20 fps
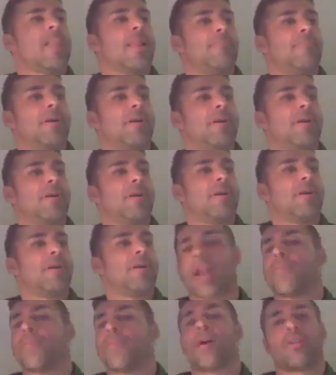But just
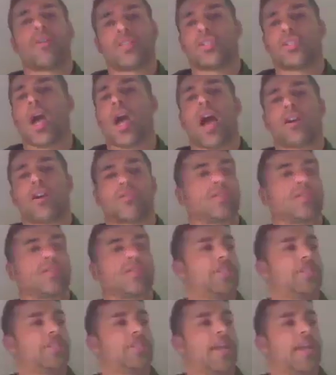know it's not a
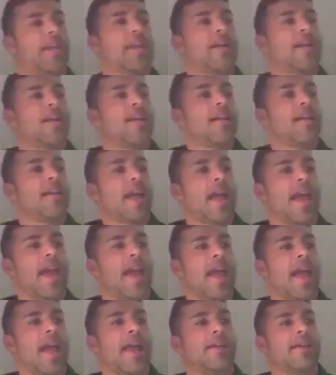meritocracy,
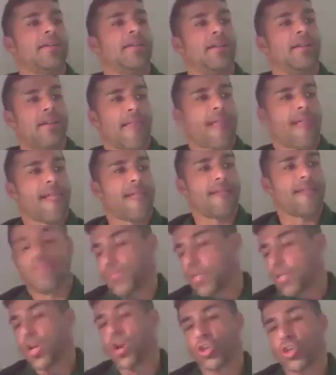and
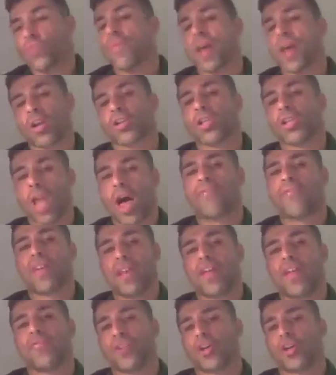you better love
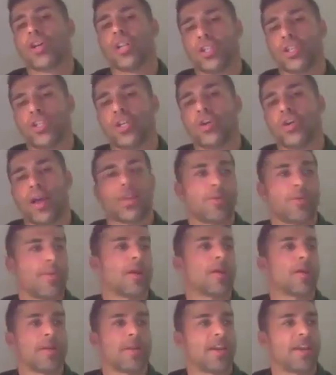it if you're going to do it. You
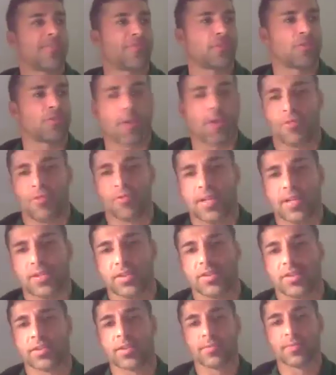better be in it for the right reasons.